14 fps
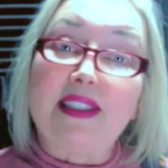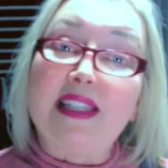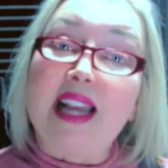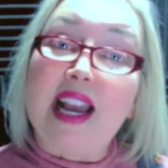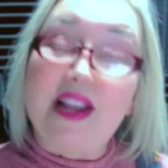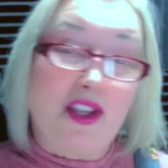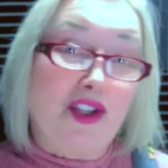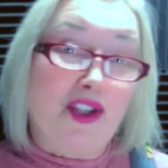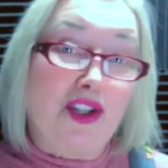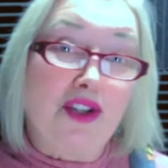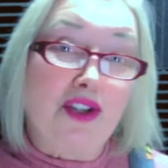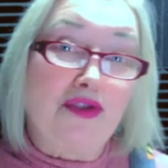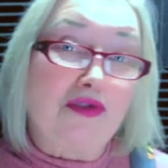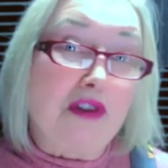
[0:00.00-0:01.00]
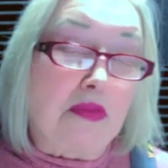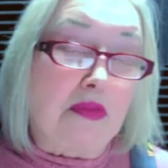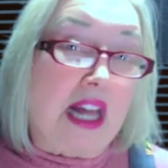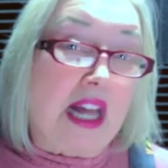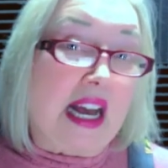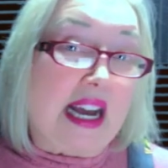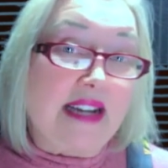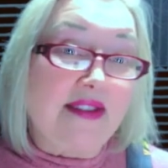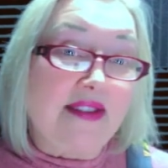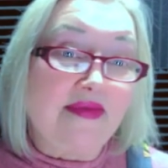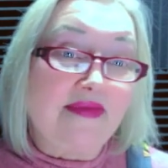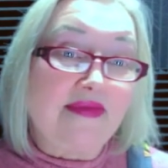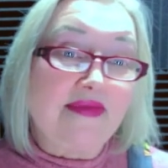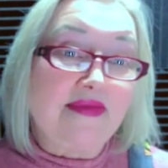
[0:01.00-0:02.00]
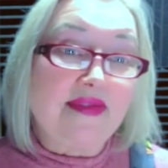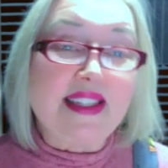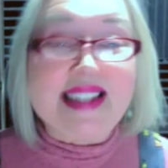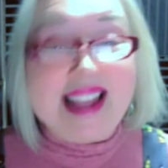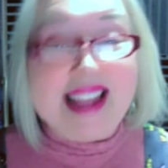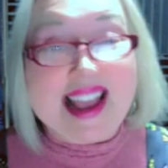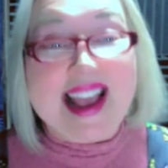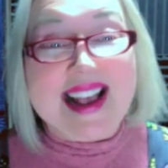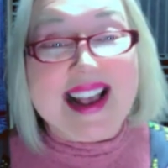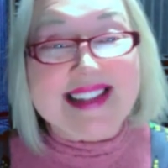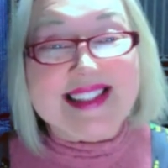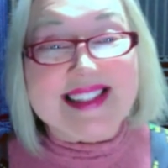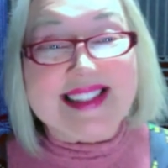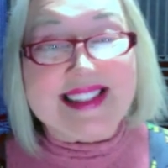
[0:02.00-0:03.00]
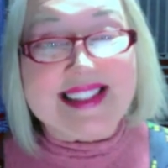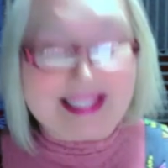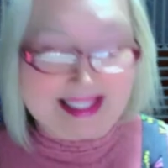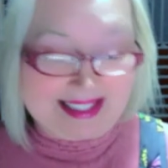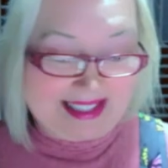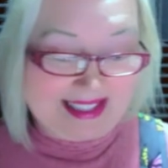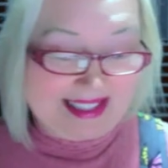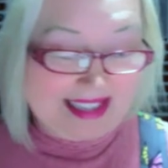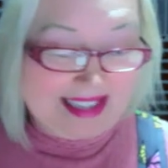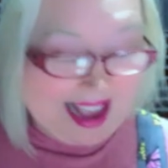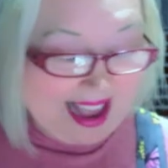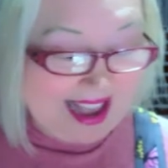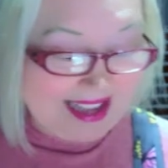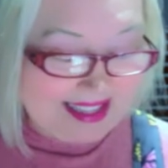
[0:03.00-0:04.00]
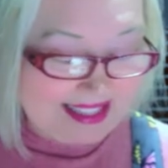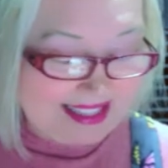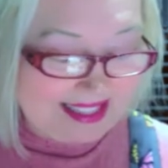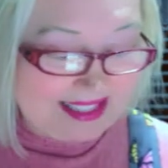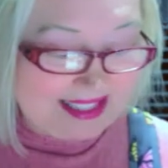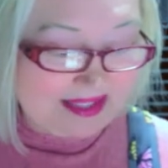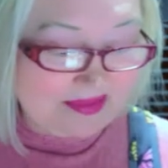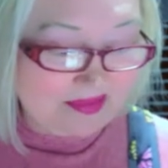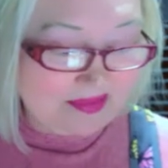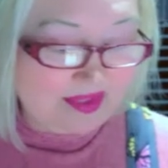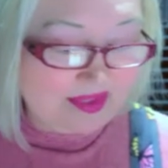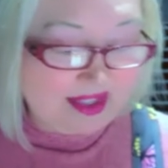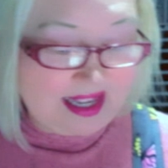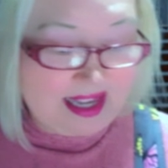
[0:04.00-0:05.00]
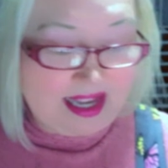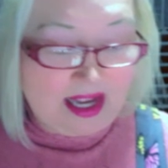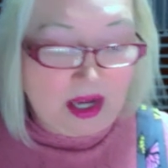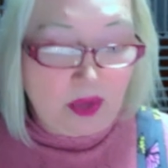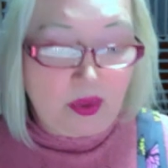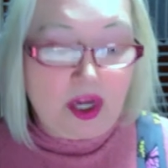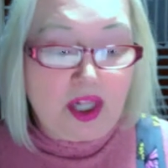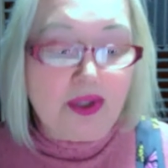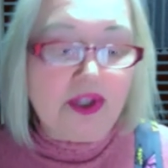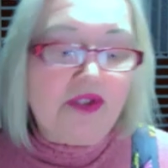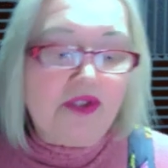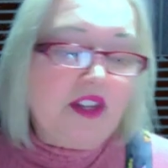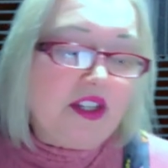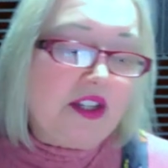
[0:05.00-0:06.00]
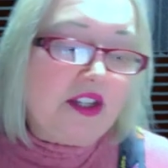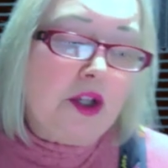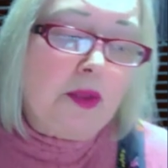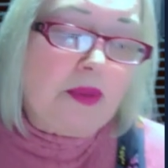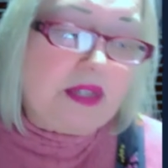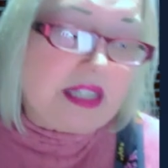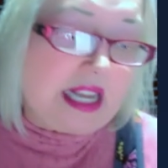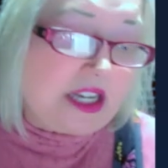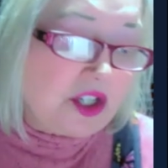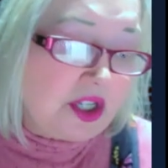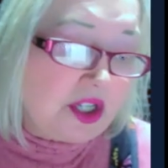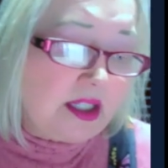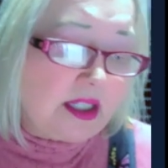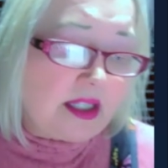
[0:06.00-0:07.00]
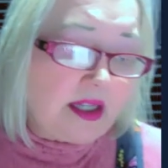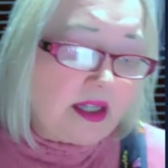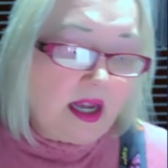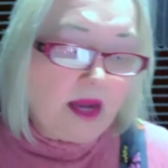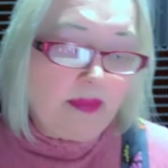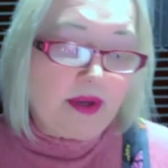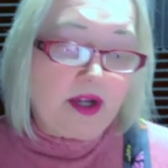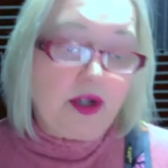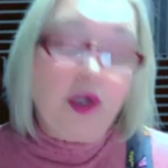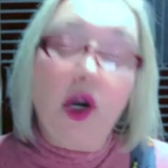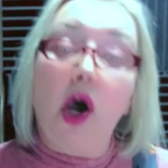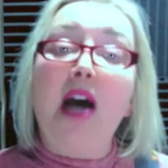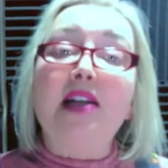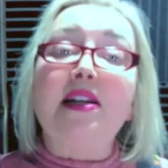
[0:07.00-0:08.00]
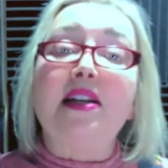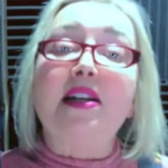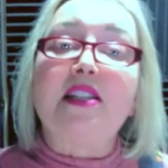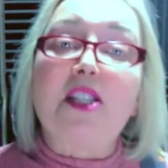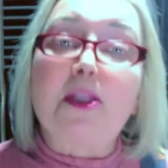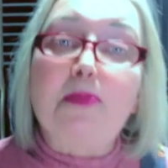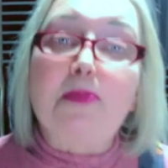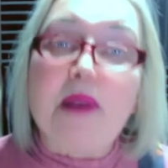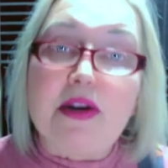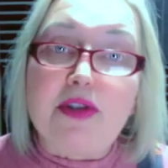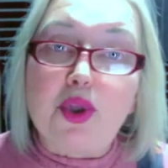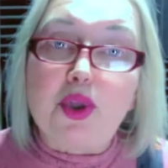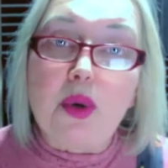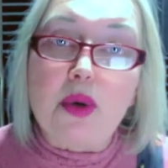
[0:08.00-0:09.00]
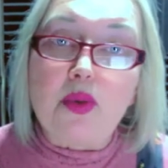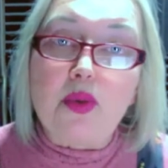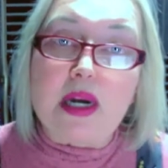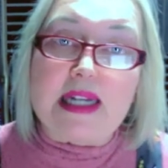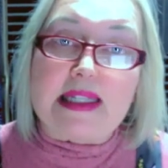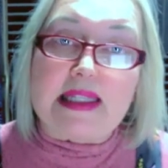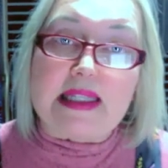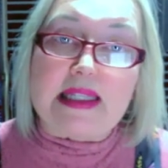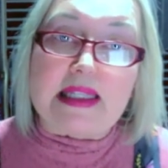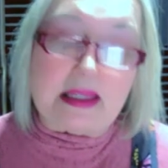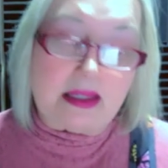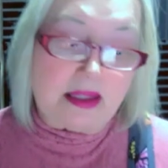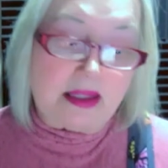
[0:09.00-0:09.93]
And the children replied, yes, yes. We lose physical possessions, but not spiritual ones.